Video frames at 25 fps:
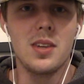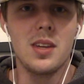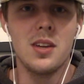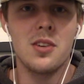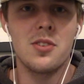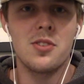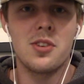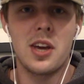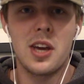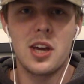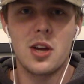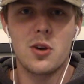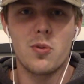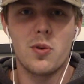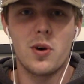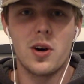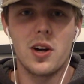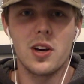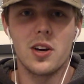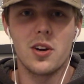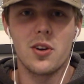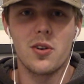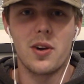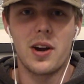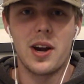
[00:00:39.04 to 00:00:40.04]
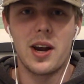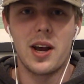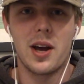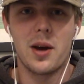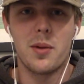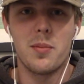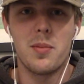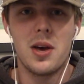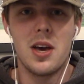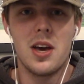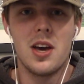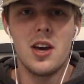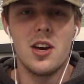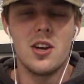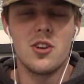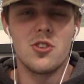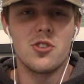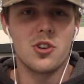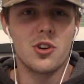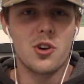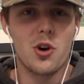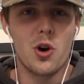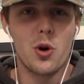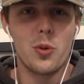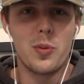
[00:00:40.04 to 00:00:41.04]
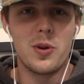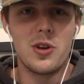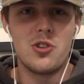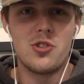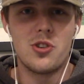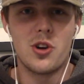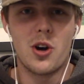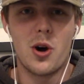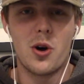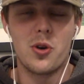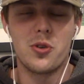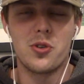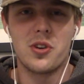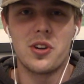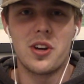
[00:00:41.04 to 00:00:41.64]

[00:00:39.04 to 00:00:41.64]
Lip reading: Taquan Graham, Jacoby Jones,